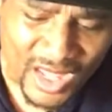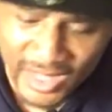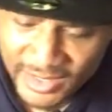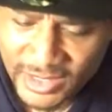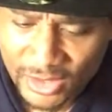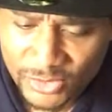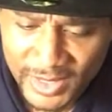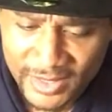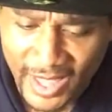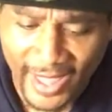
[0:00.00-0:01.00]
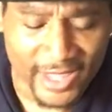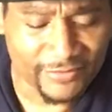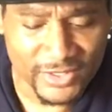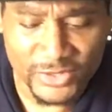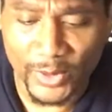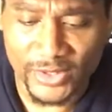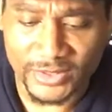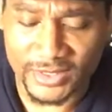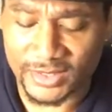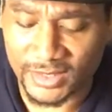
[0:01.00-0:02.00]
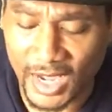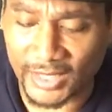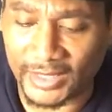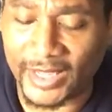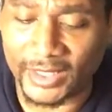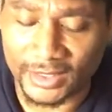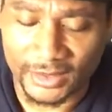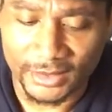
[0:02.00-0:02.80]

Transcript: it tells me that if this person is not like